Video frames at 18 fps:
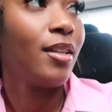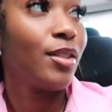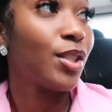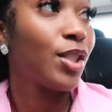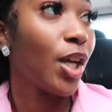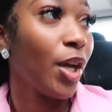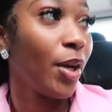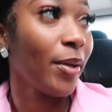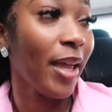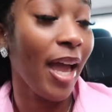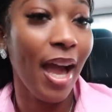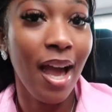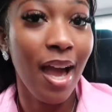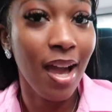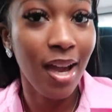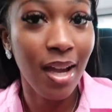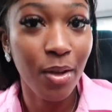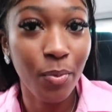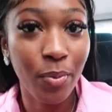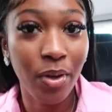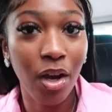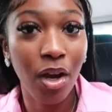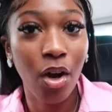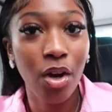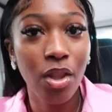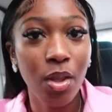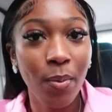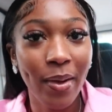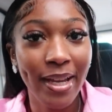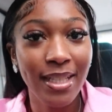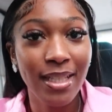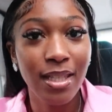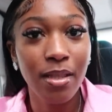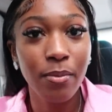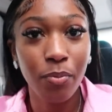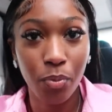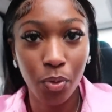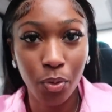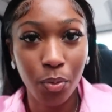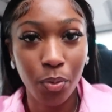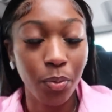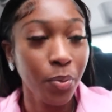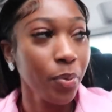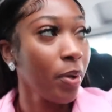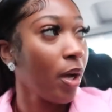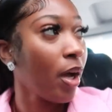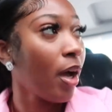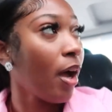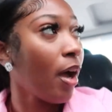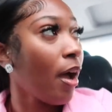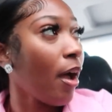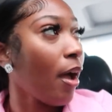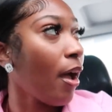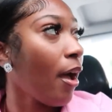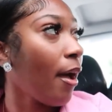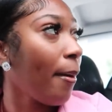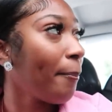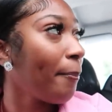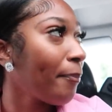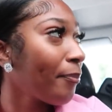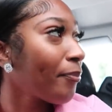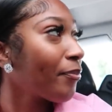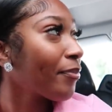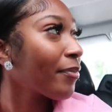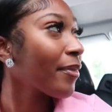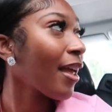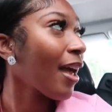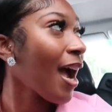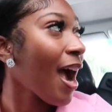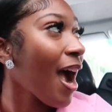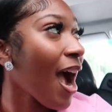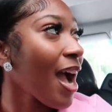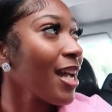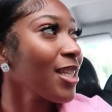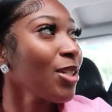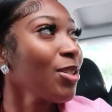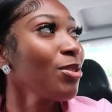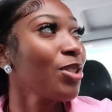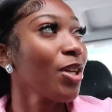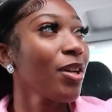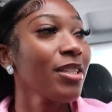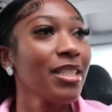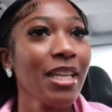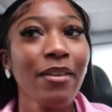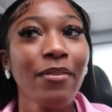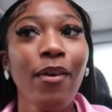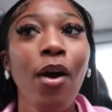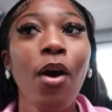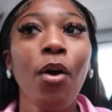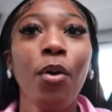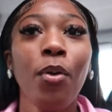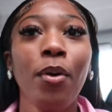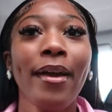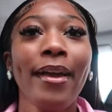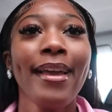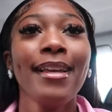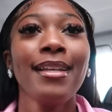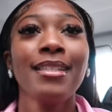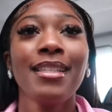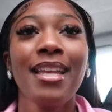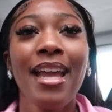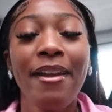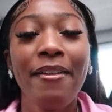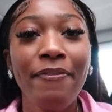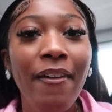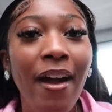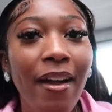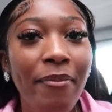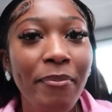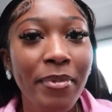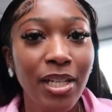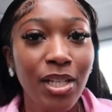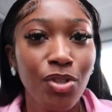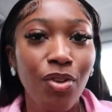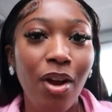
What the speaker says: So yeah, we are on the way to the mall. I told Joseph, oh, it's a 5-minute